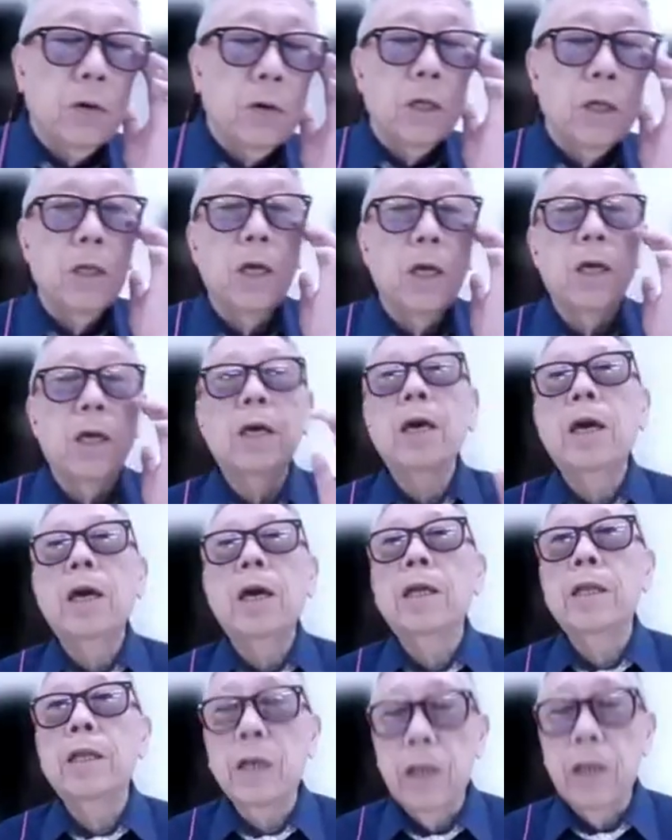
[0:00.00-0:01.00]
Yin
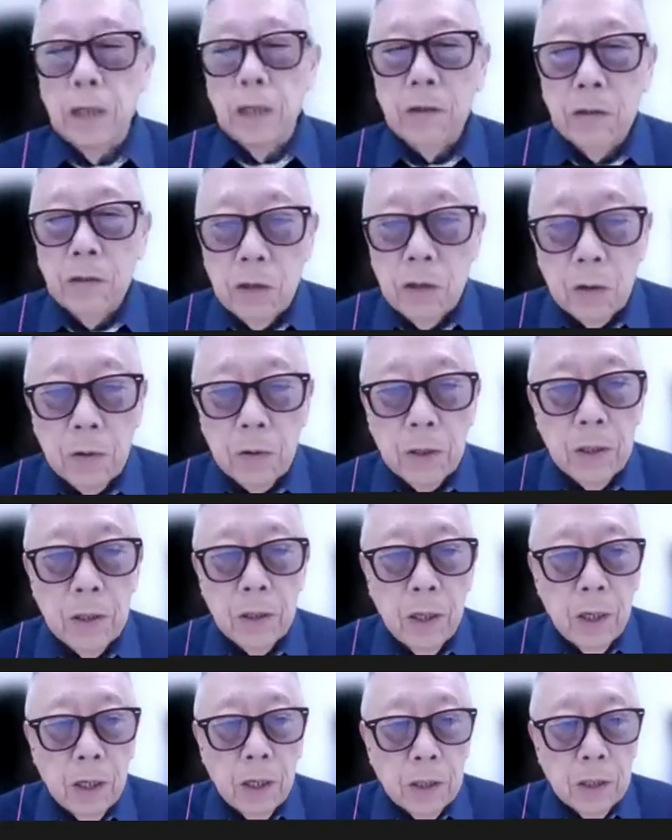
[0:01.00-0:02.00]
and the kidney Shao Yin.
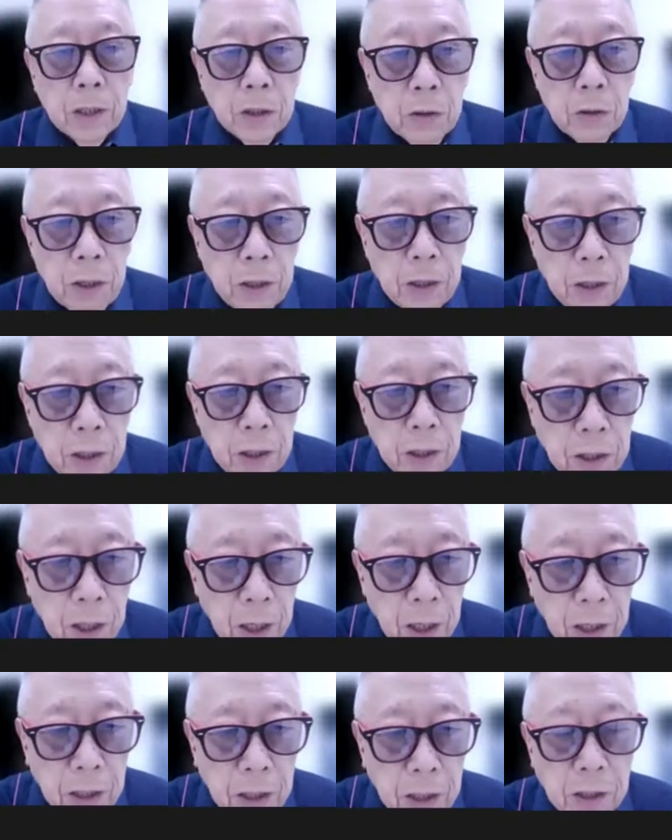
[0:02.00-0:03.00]
So in this
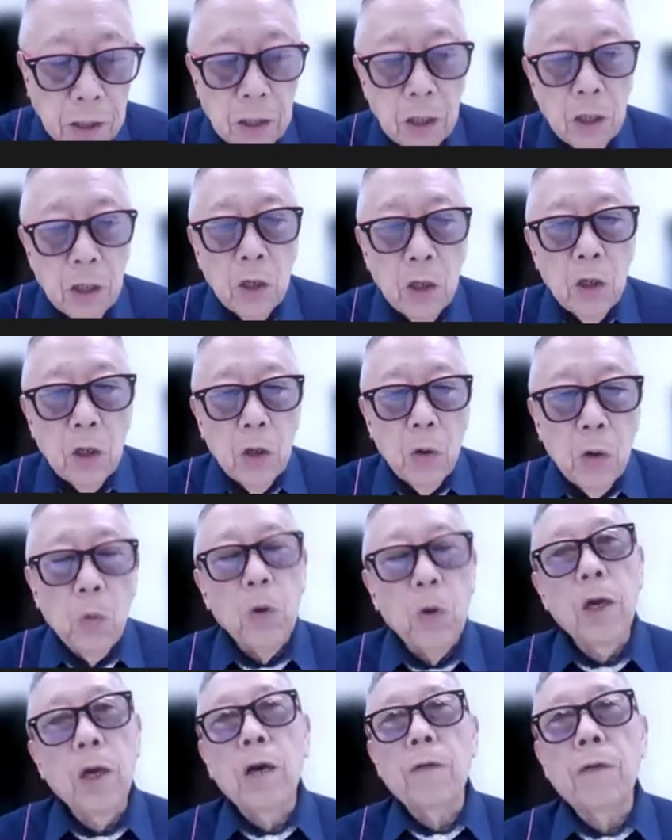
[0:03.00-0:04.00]
case,
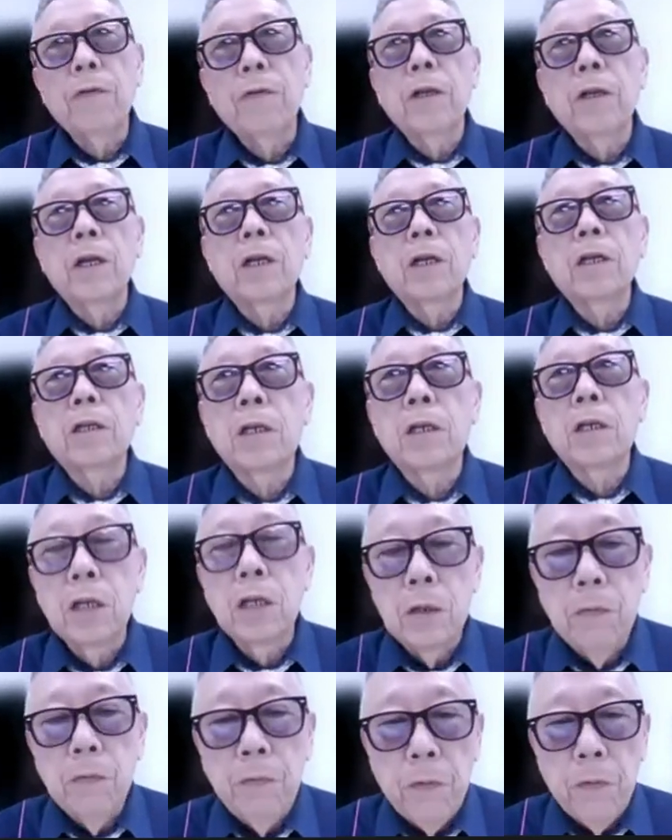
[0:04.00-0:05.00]
we have another
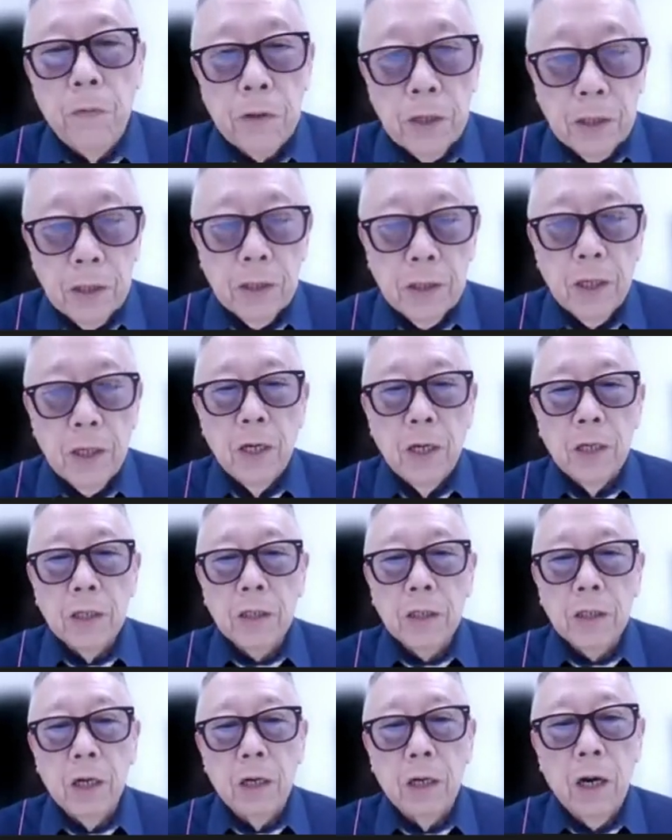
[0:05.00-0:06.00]
term for this.
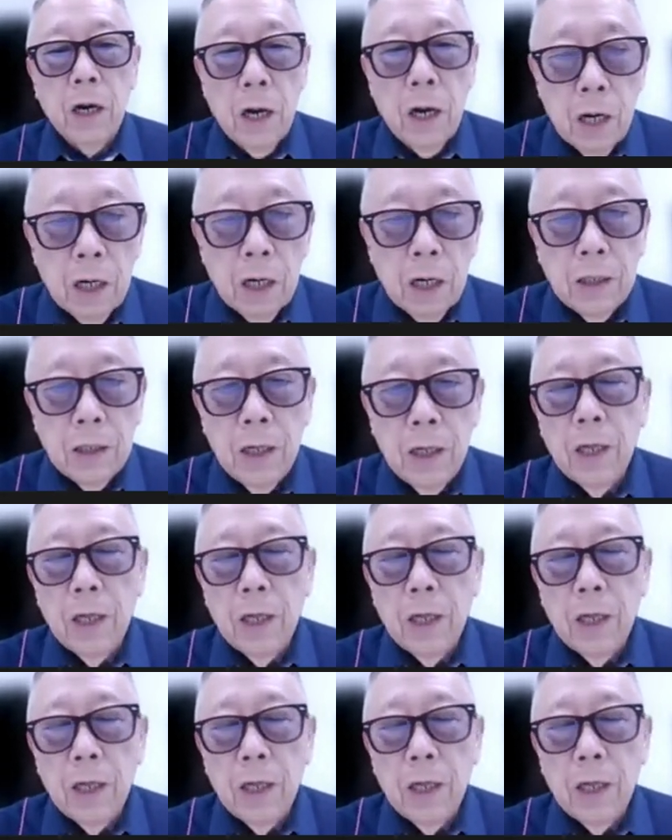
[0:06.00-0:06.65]
It's called heart